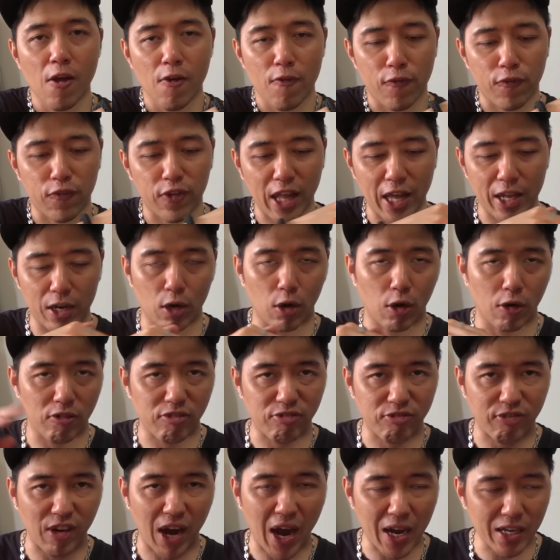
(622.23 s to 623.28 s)
flat or
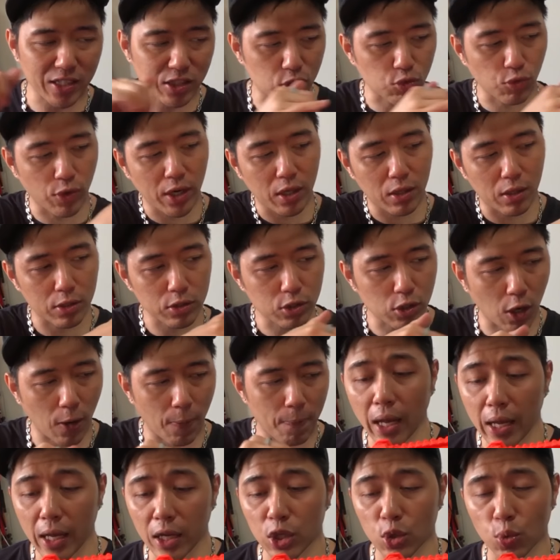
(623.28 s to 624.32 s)
fast rail on
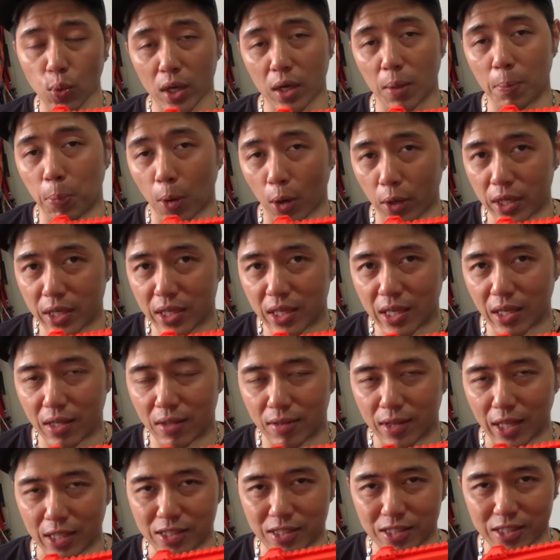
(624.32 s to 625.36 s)
top and you want a body
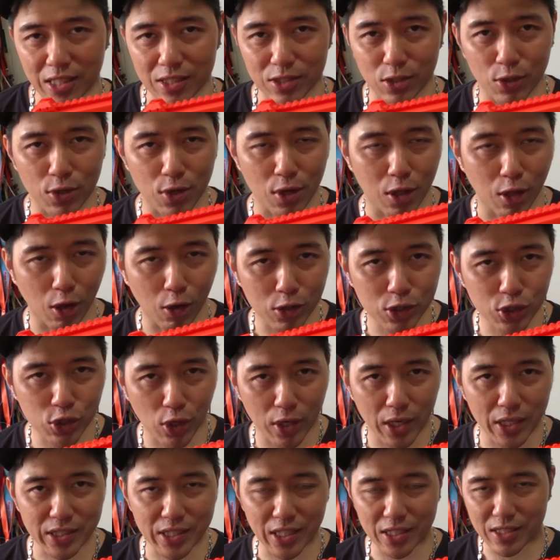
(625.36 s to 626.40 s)
kit that sits on your
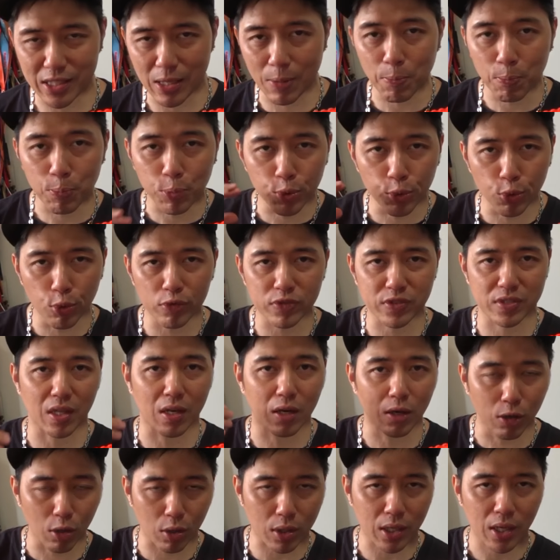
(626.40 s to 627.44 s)
Longshot and just improves the
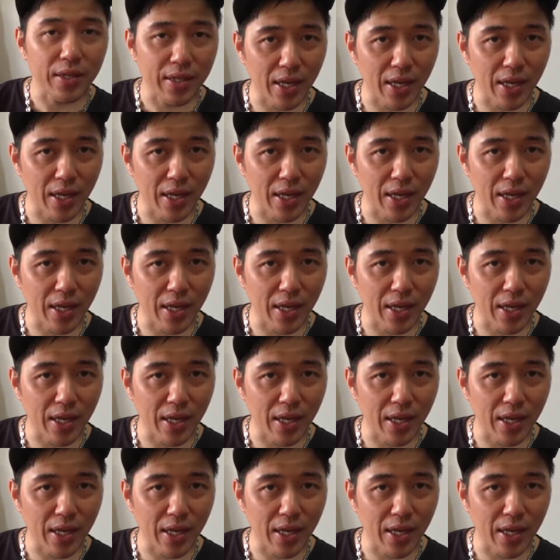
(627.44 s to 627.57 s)
look,